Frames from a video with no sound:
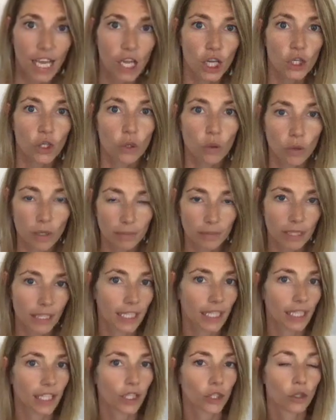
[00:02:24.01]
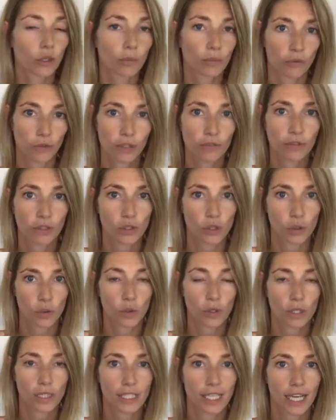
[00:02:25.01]
normally your prefrontal
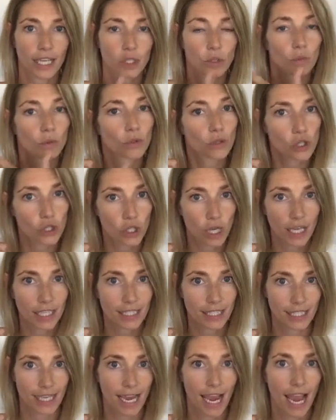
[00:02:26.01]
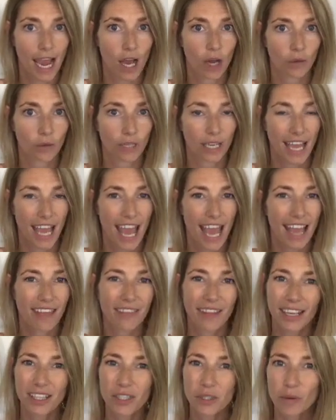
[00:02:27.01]
cortex will shut down, and
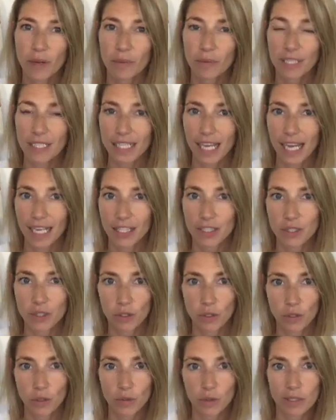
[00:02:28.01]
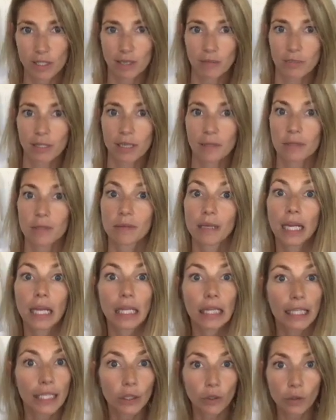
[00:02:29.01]
that's why we tend to sometimes be a
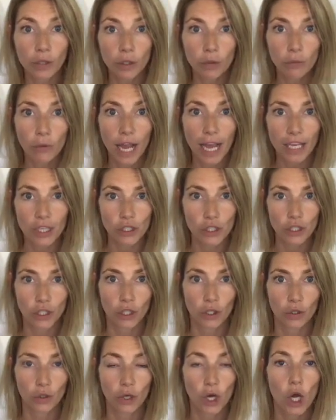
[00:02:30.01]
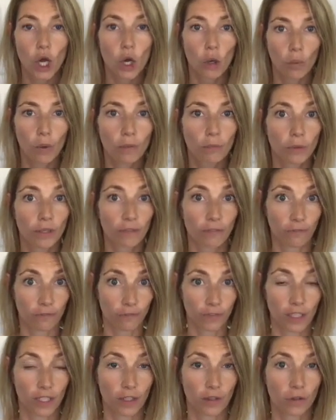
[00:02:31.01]
little irrational when we
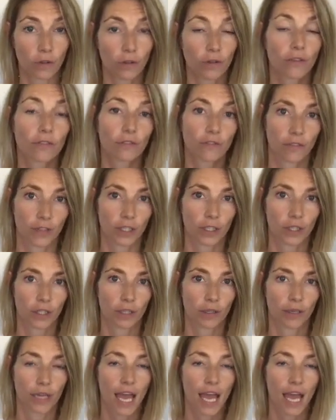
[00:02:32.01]
feel fear.